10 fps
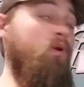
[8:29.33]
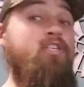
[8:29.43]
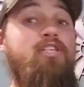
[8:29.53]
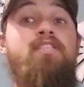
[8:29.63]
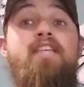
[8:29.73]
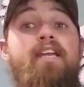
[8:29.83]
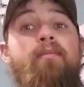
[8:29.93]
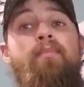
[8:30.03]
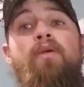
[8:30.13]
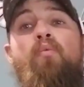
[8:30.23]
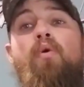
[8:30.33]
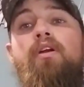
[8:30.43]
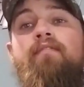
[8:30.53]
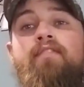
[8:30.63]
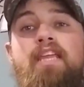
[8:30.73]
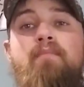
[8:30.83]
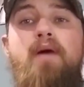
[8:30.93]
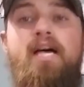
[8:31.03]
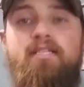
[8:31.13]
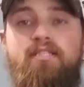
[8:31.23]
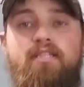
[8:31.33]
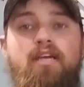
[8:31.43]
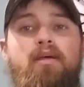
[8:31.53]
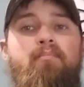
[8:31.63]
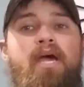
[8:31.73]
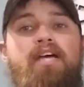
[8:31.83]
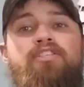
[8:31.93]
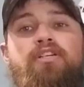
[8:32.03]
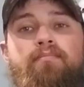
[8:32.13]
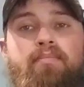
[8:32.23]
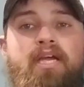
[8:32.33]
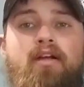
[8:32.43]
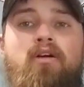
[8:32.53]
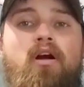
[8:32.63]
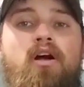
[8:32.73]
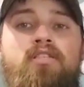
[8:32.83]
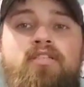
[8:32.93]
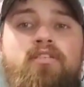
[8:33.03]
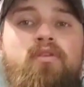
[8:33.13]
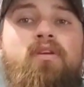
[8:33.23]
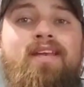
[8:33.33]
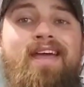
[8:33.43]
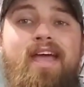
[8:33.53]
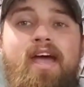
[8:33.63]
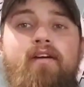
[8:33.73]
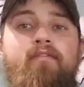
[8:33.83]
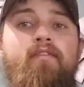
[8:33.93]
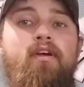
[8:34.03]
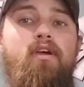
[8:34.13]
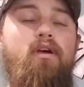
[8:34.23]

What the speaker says: which is said to be one of the best pastured pig crosses you can have.